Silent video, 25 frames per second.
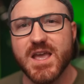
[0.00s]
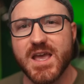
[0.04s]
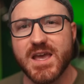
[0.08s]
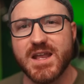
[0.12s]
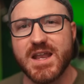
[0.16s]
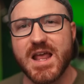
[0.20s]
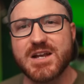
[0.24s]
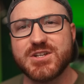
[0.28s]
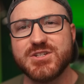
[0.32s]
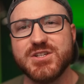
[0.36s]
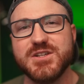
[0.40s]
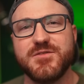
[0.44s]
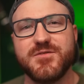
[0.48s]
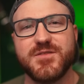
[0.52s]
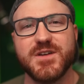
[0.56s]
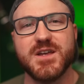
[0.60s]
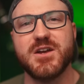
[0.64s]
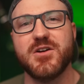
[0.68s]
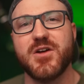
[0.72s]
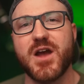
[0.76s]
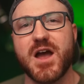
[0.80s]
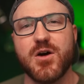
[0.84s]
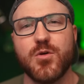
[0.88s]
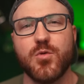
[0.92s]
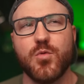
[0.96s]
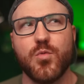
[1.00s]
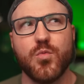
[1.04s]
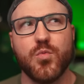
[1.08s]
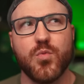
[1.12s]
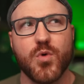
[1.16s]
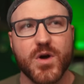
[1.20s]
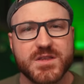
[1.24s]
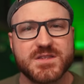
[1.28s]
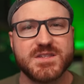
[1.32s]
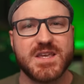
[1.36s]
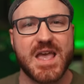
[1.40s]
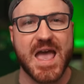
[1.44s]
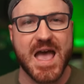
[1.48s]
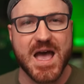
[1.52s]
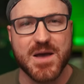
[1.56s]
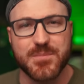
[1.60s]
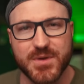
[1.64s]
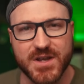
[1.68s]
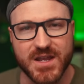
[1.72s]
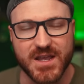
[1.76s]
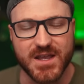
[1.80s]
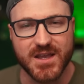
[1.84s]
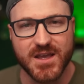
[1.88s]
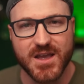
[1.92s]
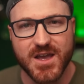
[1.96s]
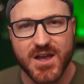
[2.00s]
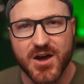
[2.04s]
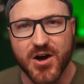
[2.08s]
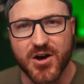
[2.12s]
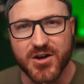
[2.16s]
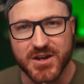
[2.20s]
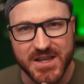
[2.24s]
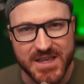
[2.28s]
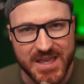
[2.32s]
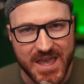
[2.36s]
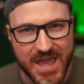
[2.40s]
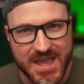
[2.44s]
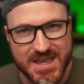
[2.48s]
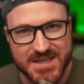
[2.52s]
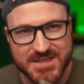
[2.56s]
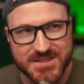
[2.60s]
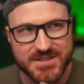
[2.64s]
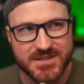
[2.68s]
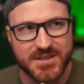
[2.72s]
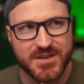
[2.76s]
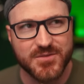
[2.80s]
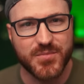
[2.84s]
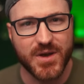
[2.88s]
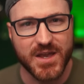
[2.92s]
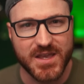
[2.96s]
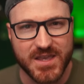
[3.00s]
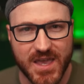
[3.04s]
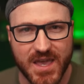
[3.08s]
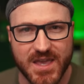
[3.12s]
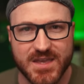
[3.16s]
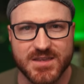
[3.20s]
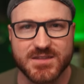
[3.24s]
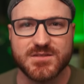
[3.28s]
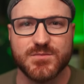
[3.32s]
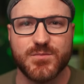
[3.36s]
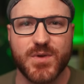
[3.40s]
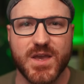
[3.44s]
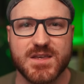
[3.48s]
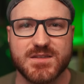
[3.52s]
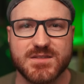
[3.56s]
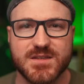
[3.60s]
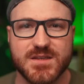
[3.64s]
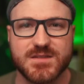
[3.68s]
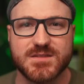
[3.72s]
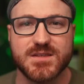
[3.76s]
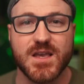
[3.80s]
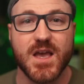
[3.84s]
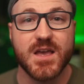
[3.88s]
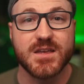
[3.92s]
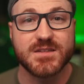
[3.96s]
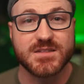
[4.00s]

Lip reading: and actually figure out what's happening on a case-by-case basis.